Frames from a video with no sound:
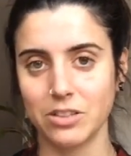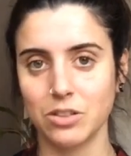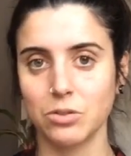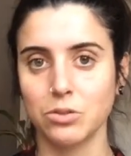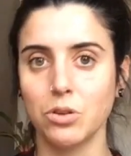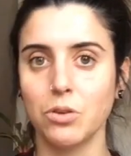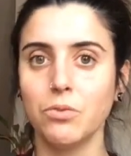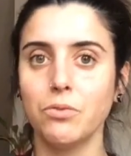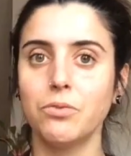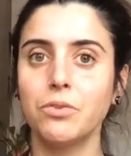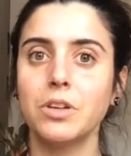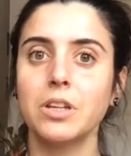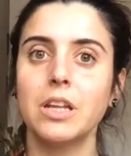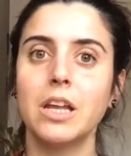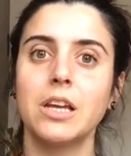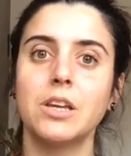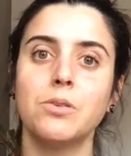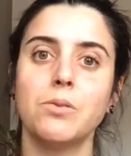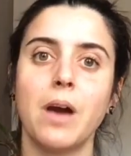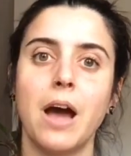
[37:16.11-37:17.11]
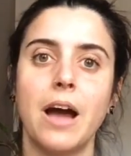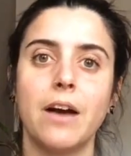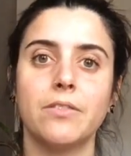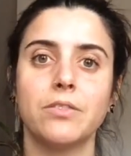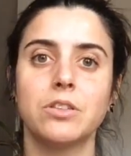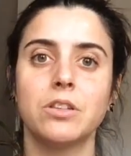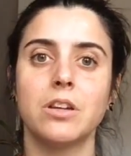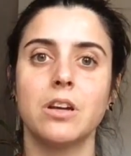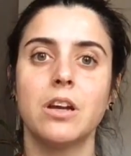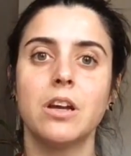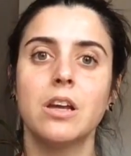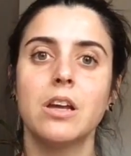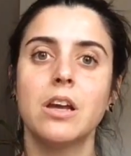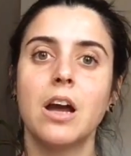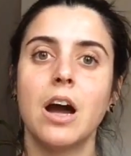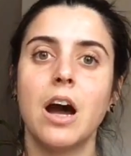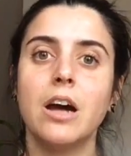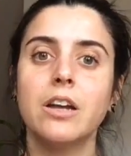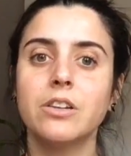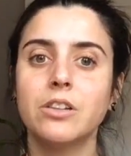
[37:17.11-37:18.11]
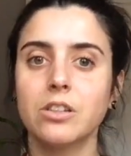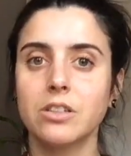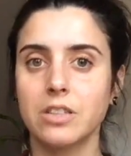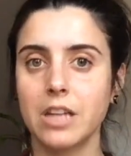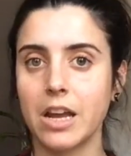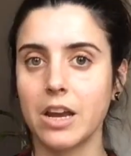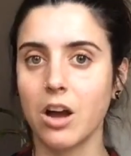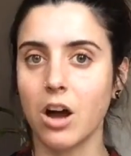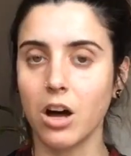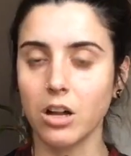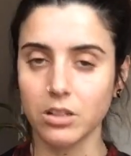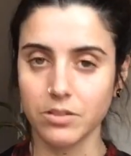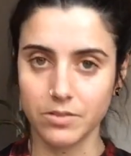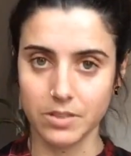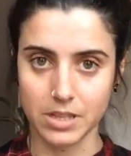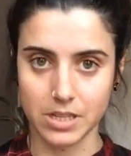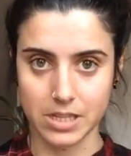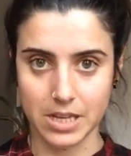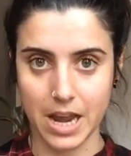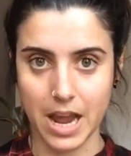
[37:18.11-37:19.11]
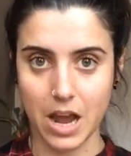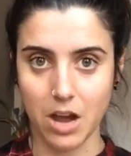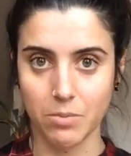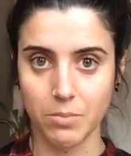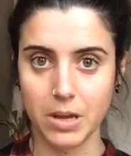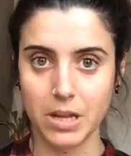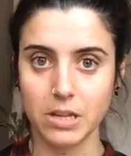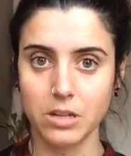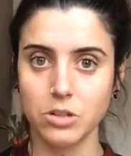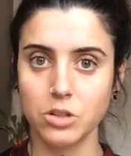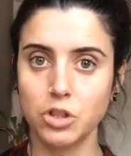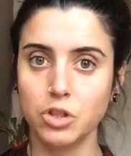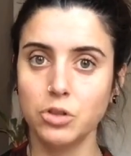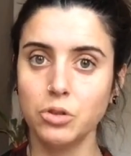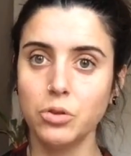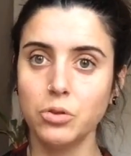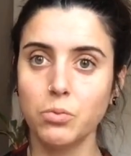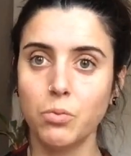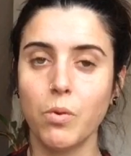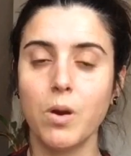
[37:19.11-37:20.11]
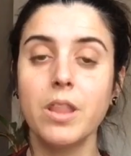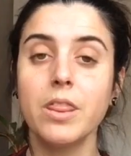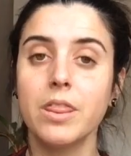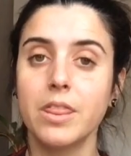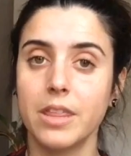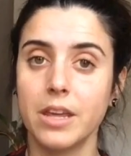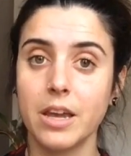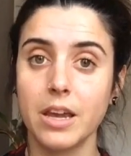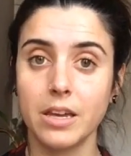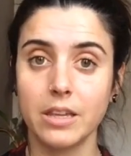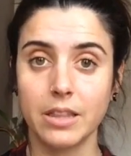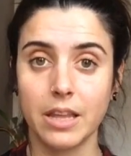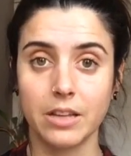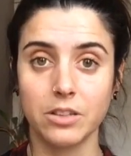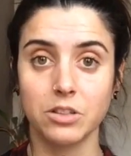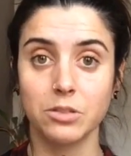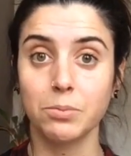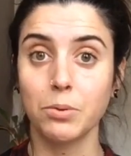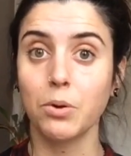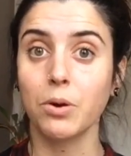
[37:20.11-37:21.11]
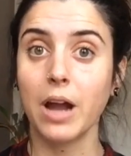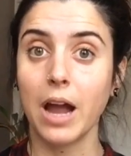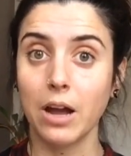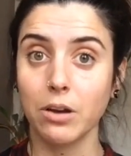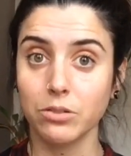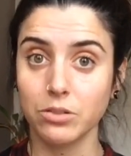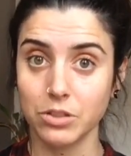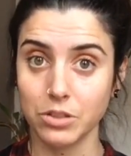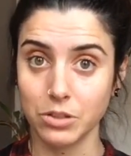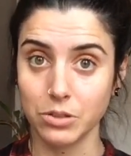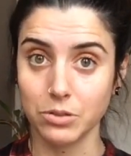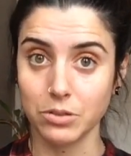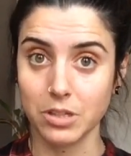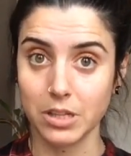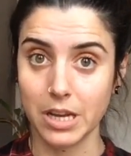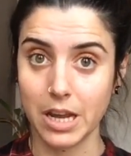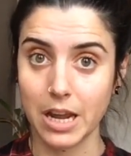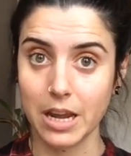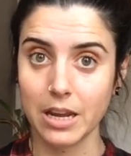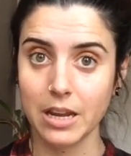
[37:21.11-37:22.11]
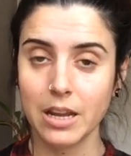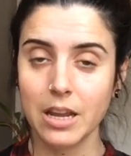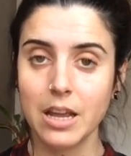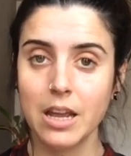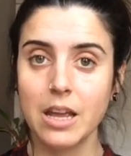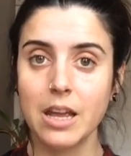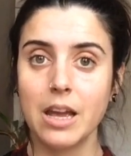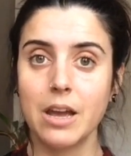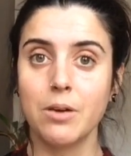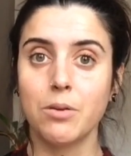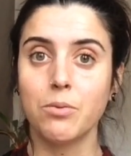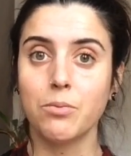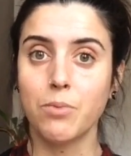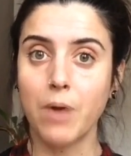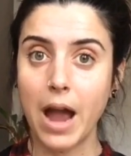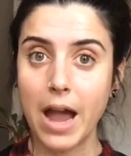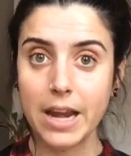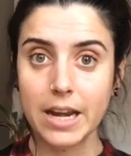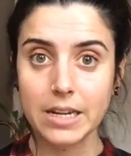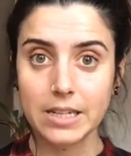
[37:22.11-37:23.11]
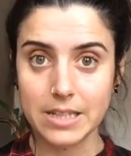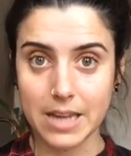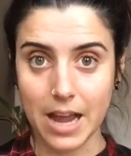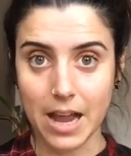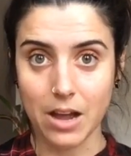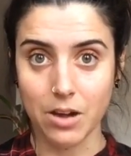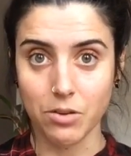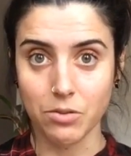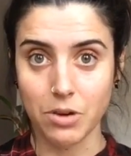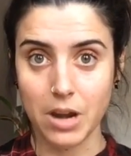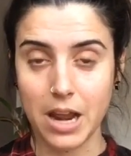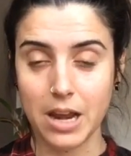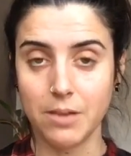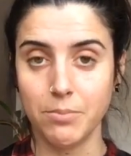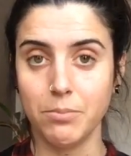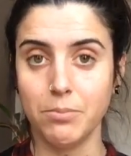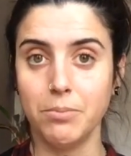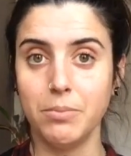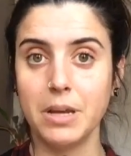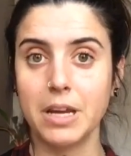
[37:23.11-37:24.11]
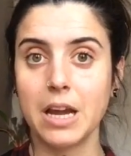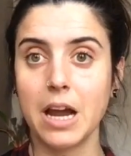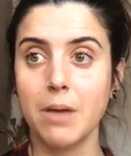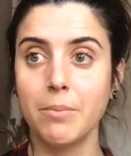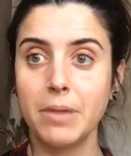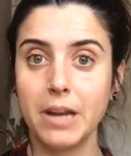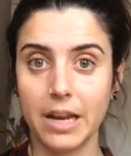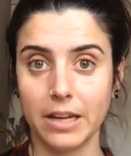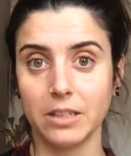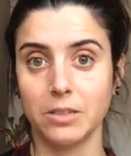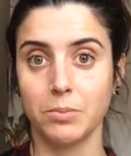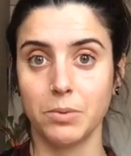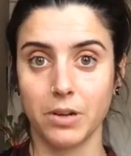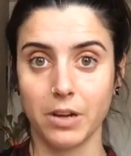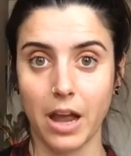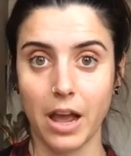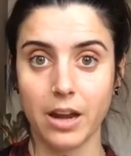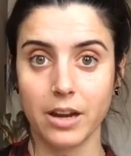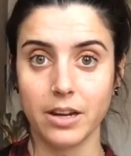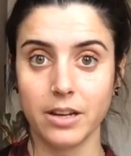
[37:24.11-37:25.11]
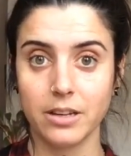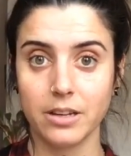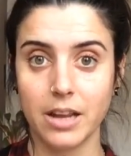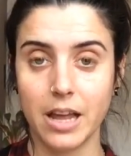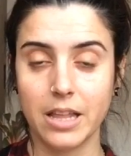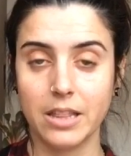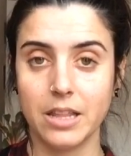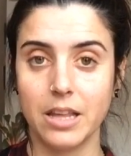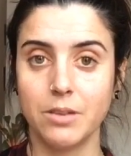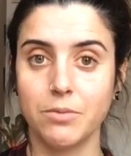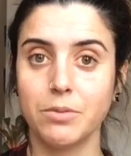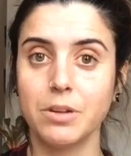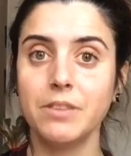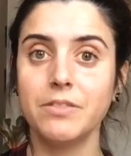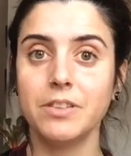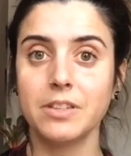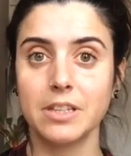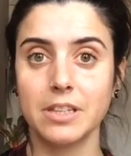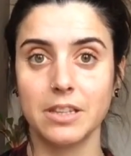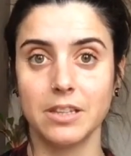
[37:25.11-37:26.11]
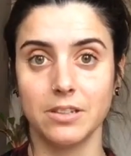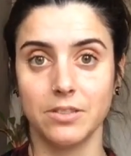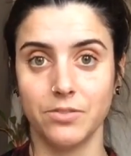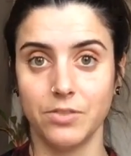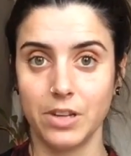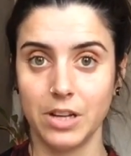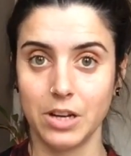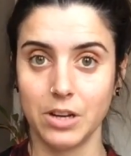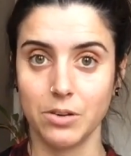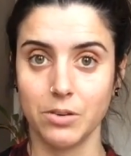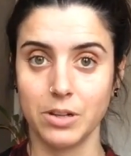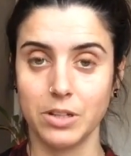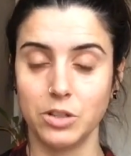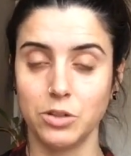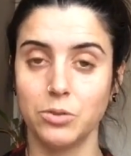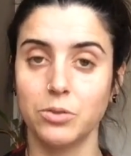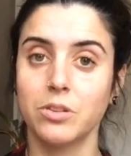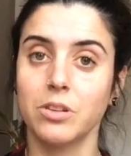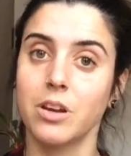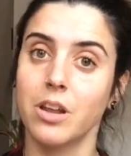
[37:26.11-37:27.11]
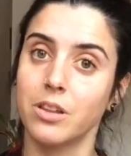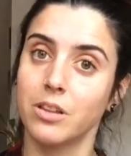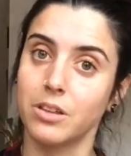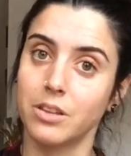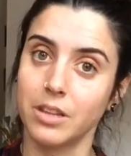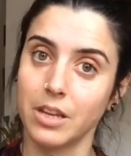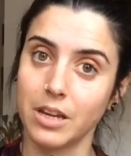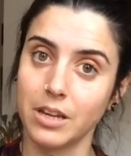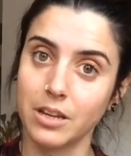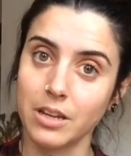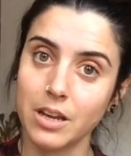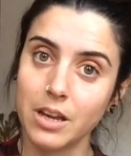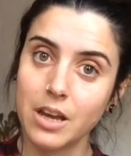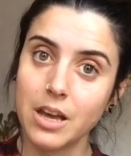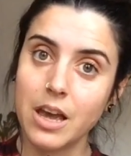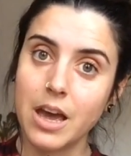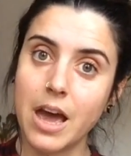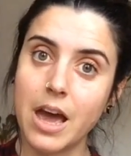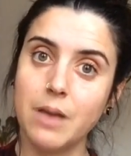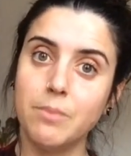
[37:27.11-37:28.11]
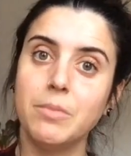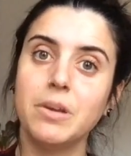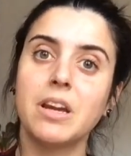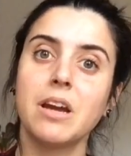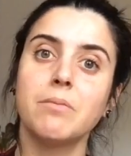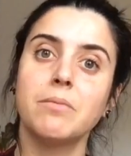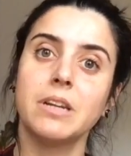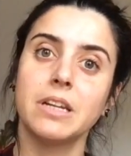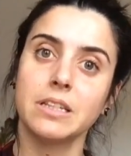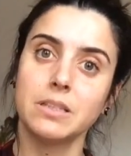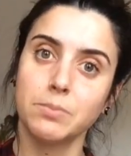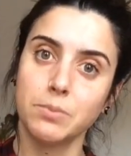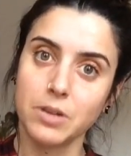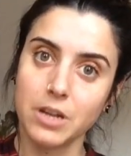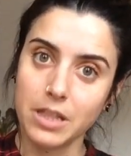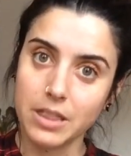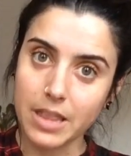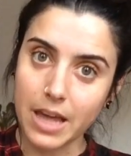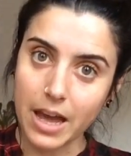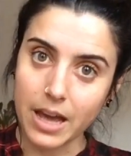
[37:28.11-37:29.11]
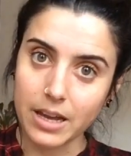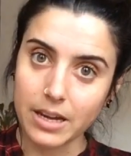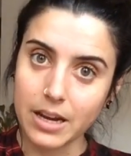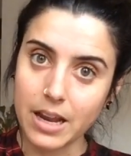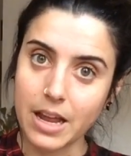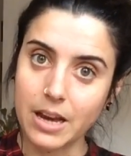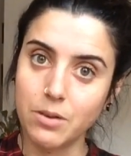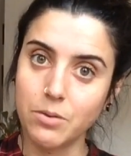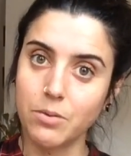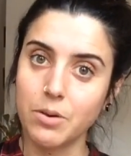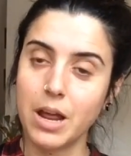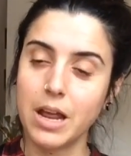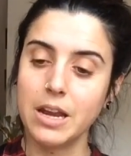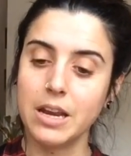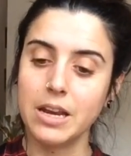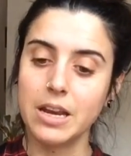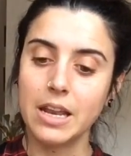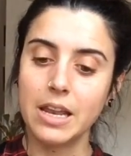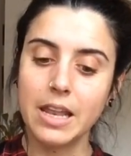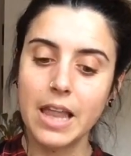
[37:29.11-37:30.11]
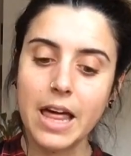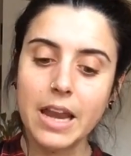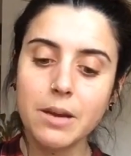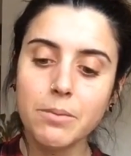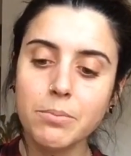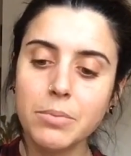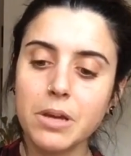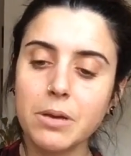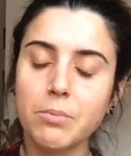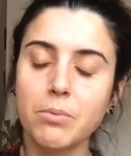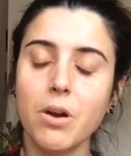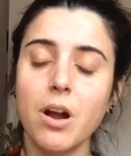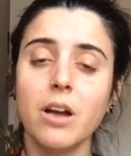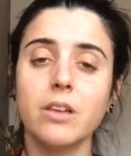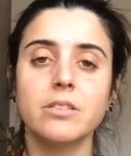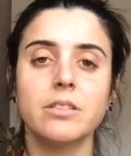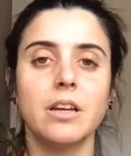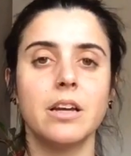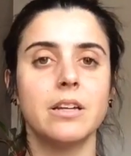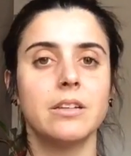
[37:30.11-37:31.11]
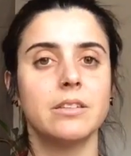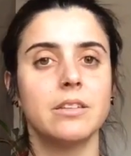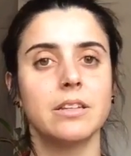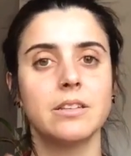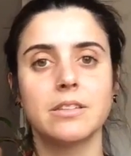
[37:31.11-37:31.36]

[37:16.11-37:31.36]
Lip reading: So don't feel like you have to understand all of this now, but choose one thing that spoke out to you today, write it down and become an expert at it, and then revisit this video and choose another thing and become an expert at that, and let it be a process.